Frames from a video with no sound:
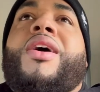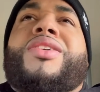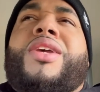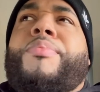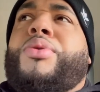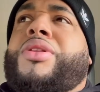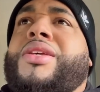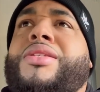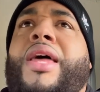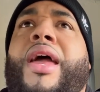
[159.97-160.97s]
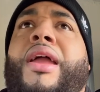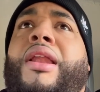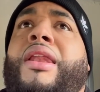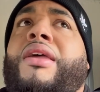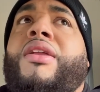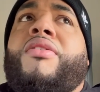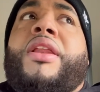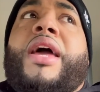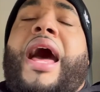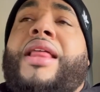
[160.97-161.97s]
She booked this thing
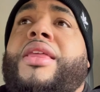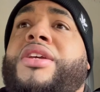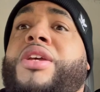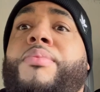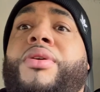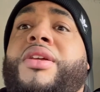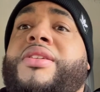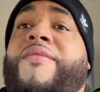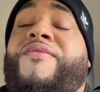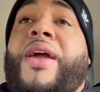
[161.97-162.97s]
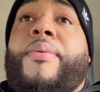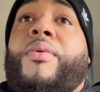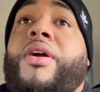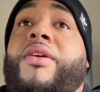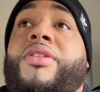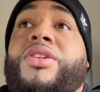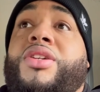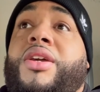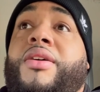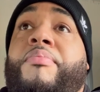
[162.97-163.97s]
literally, I think she booked this in February of this
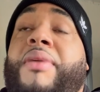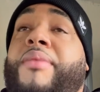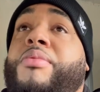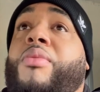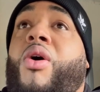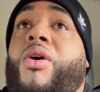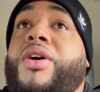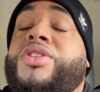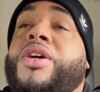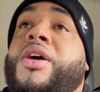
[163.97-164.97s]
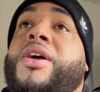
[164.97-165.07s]
year, maybe March,